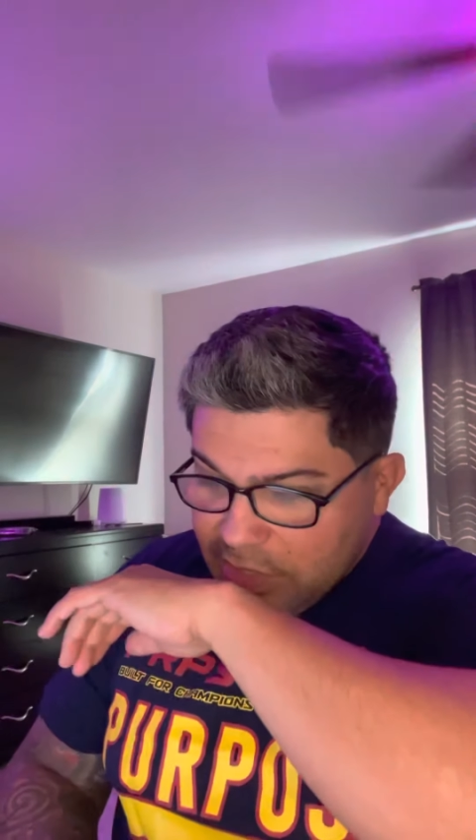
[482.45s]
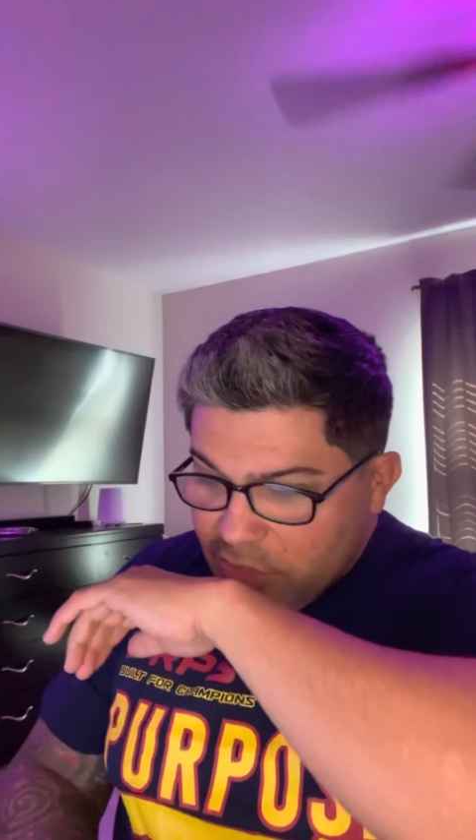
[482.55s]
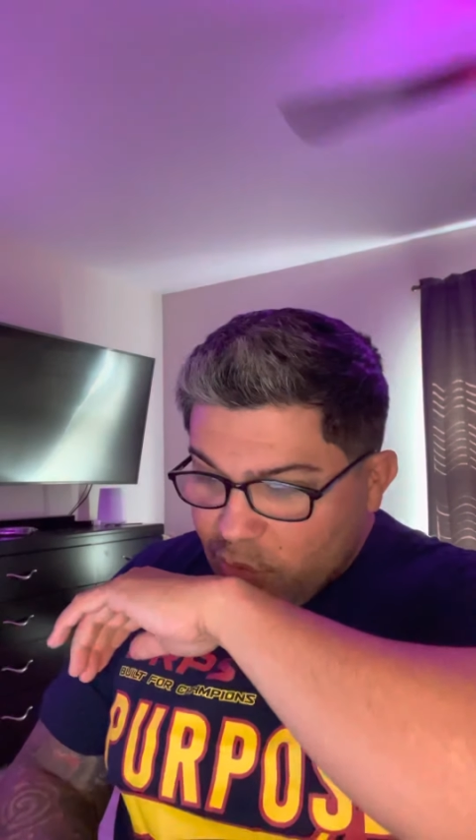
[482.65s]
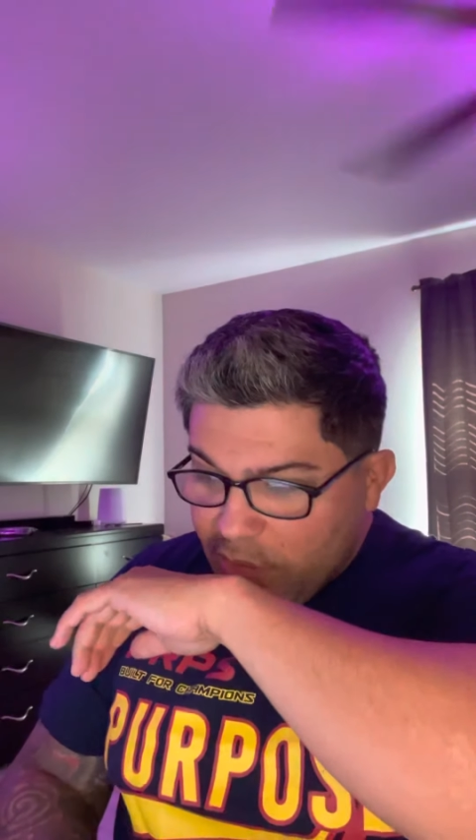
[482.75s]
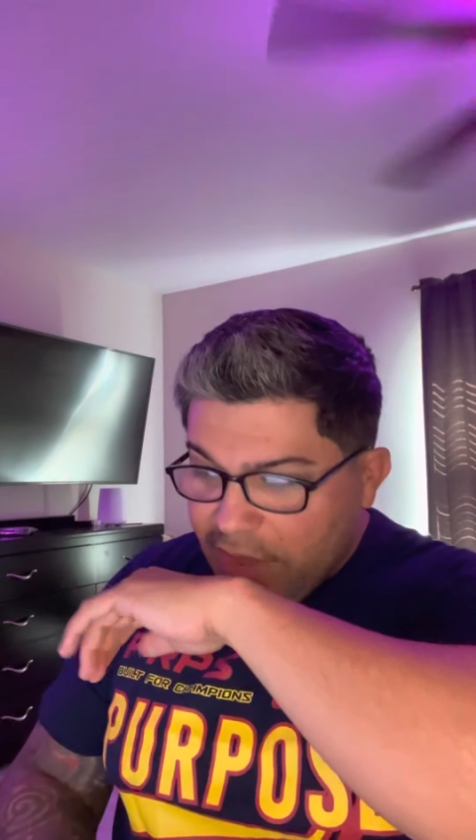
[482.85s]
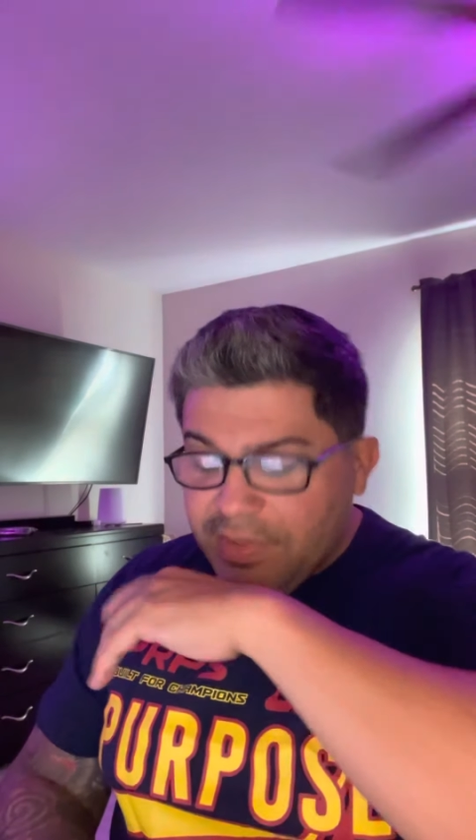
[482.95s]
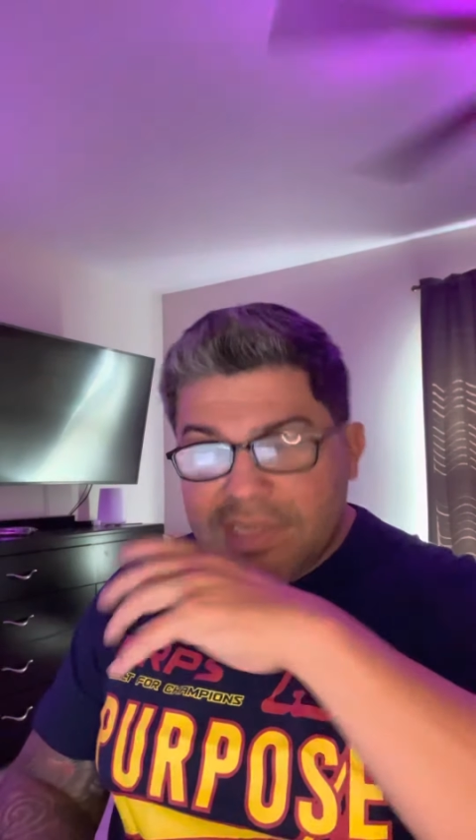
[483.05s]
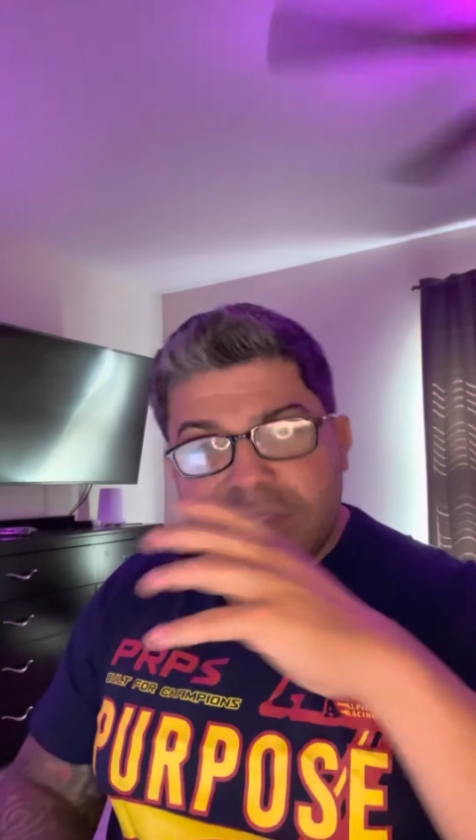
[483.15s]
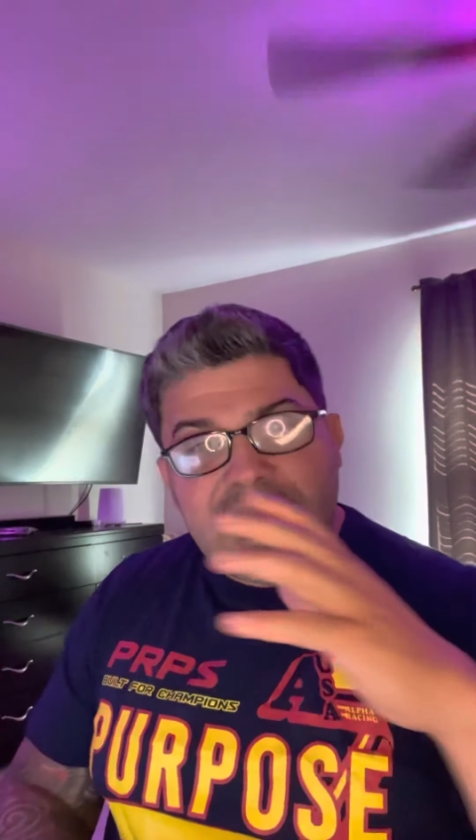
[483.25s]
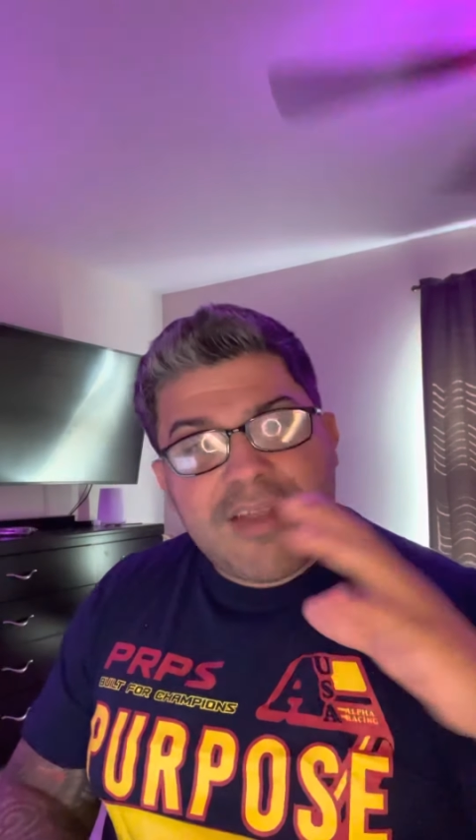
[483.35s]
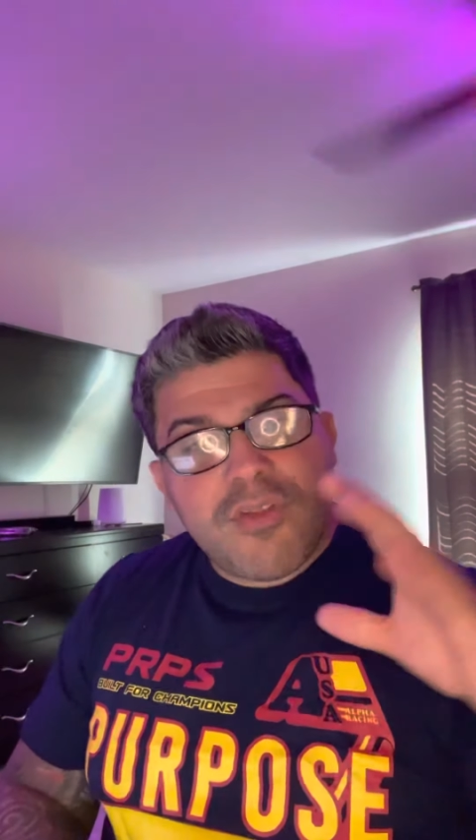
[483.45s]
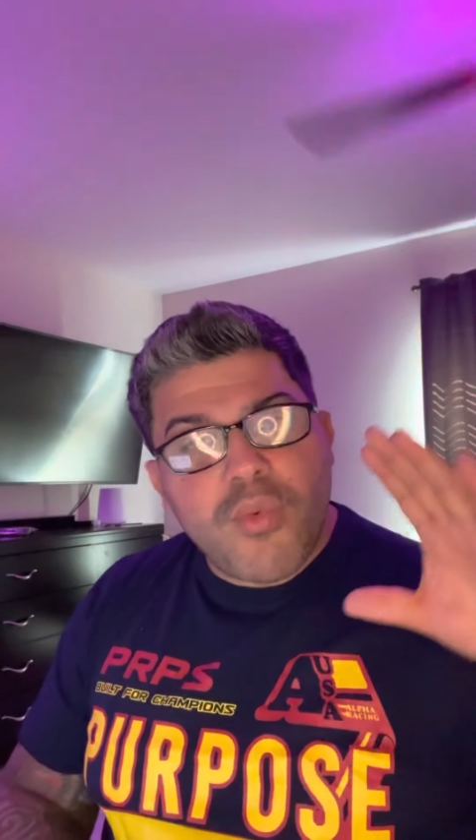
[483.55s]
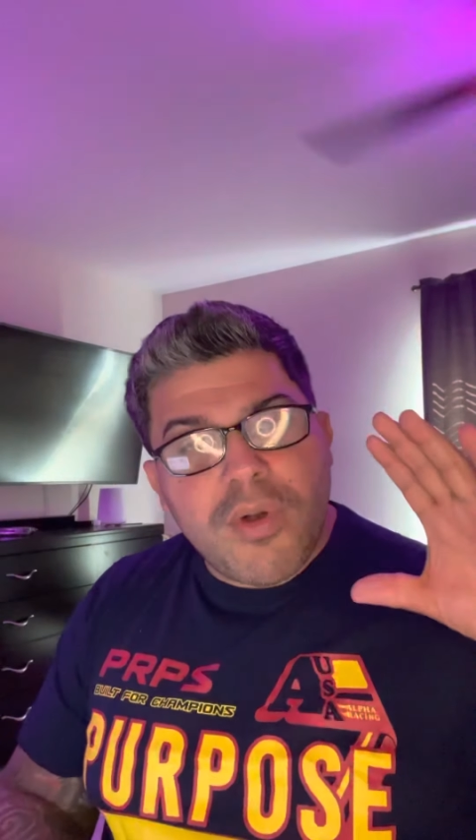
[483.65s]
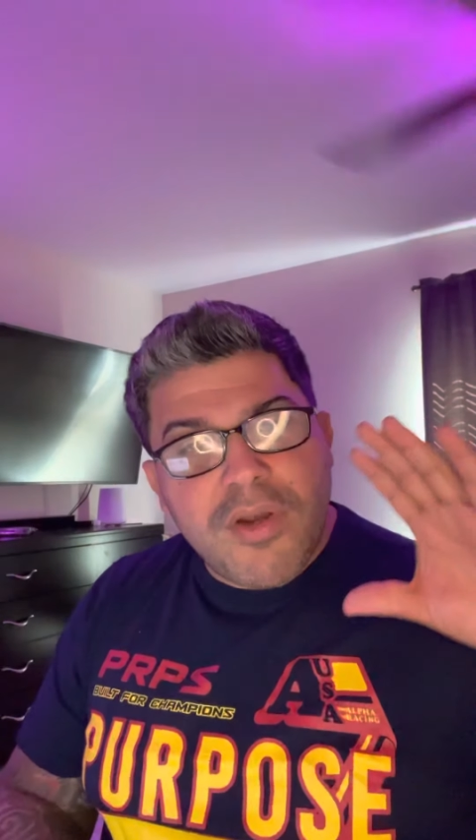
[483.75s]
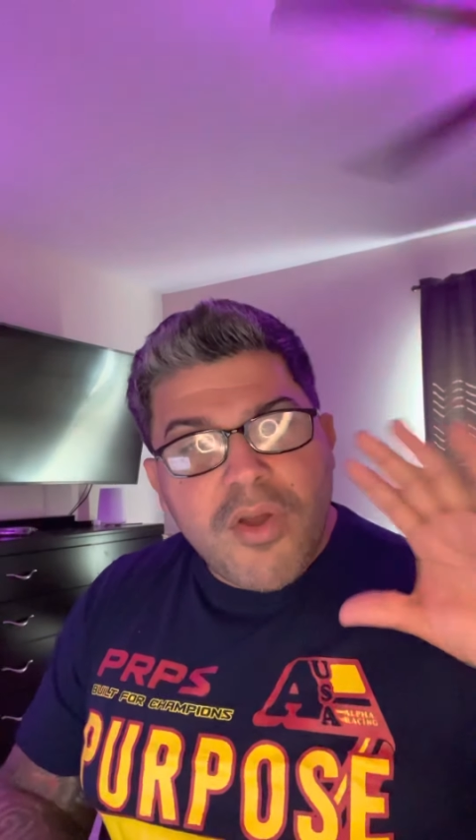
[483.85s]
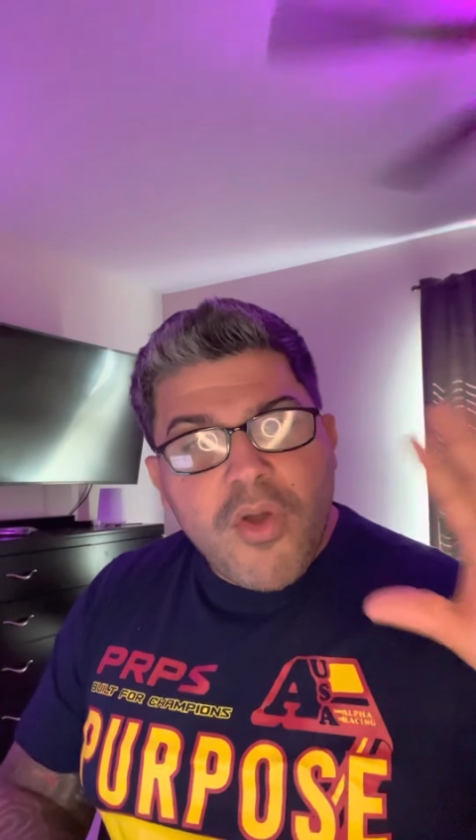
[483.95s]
and you have that sandalwood,